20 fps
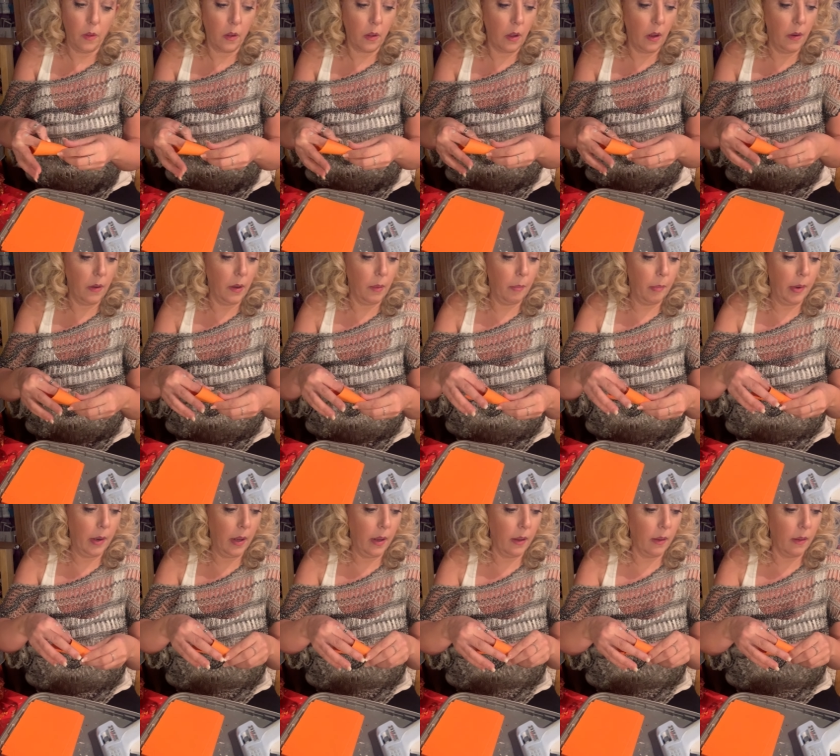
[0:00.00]
the cone in
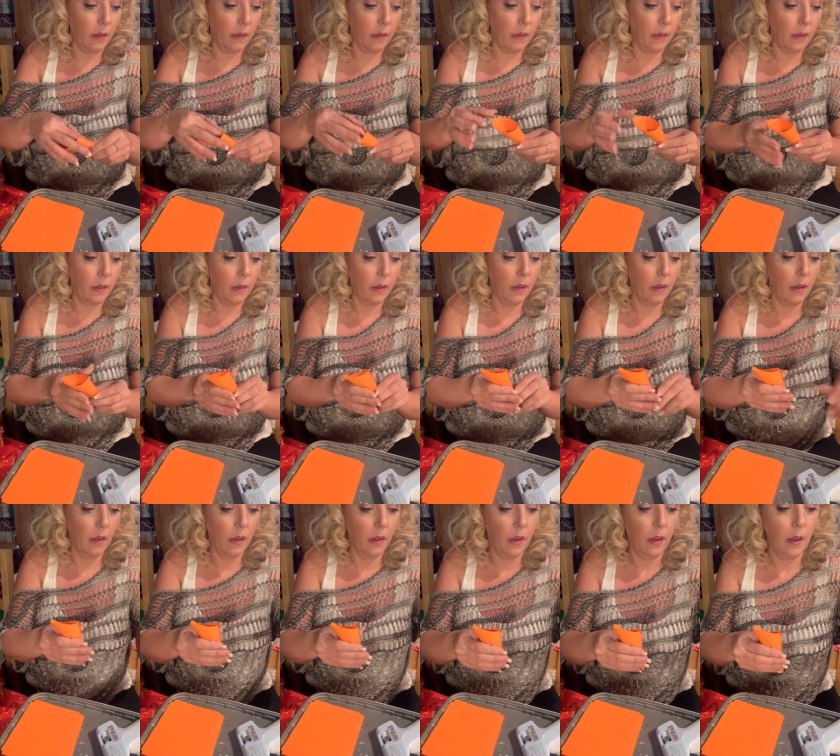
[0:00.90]
place,
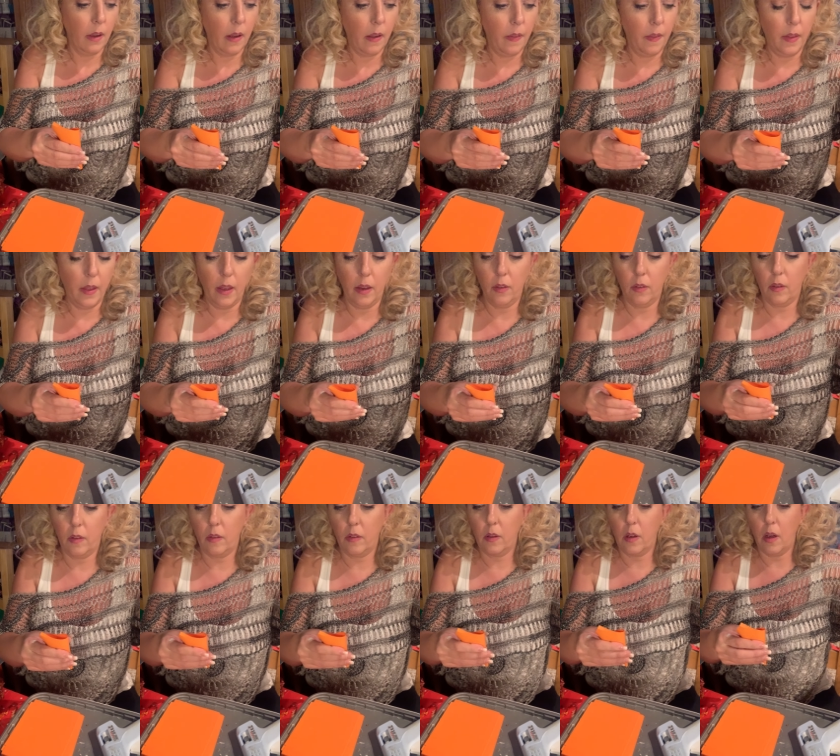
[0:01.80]
and then
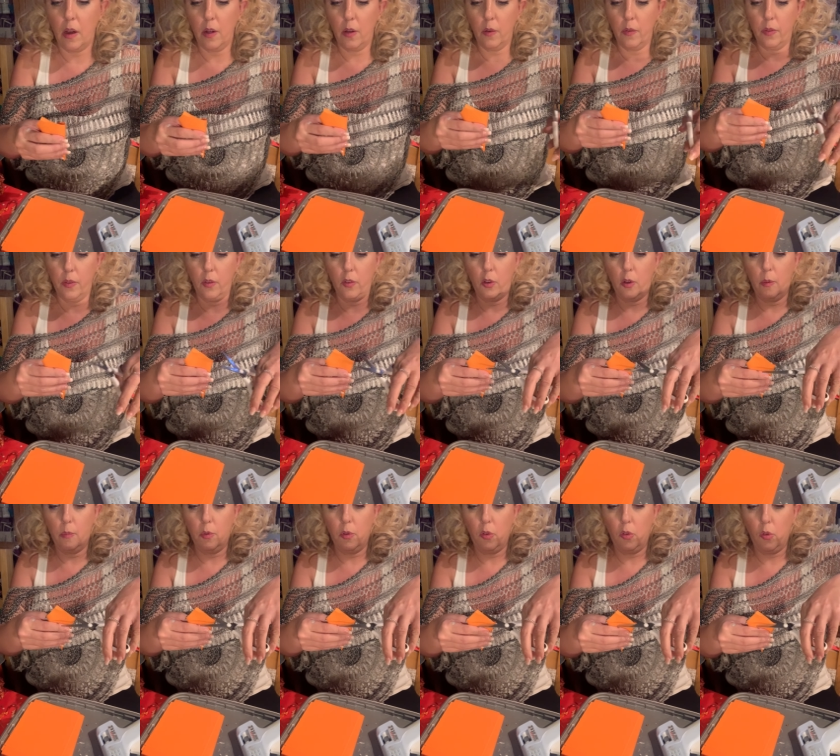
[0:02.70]
just cutting off the
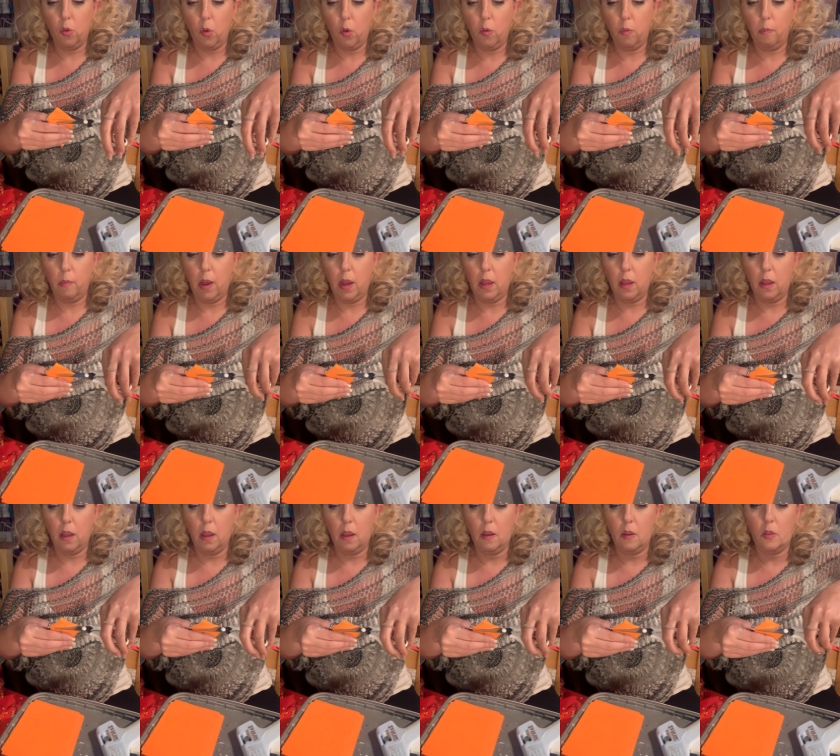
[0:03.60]
top to sort of make
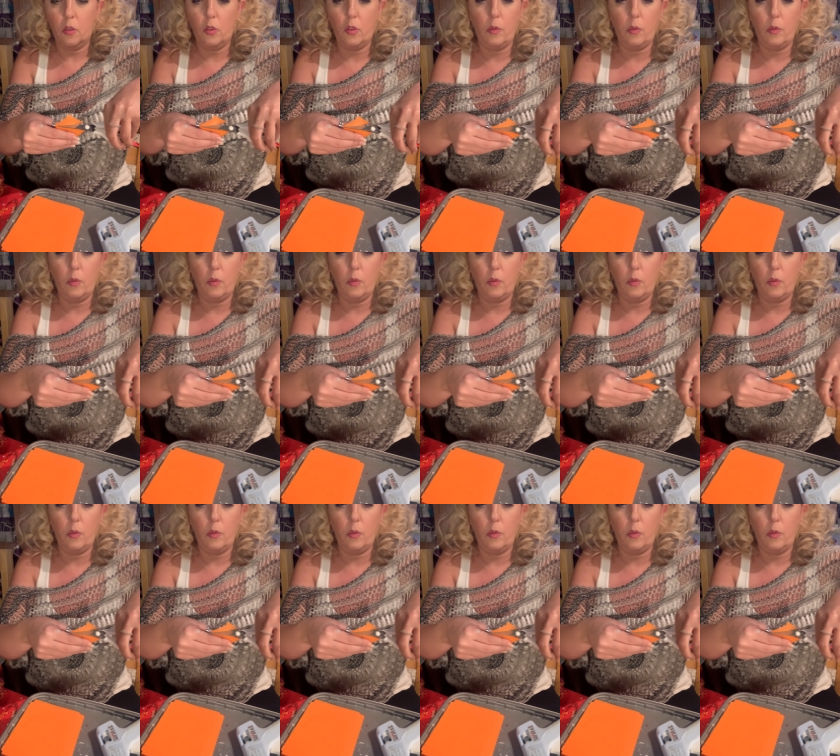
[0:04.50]
it a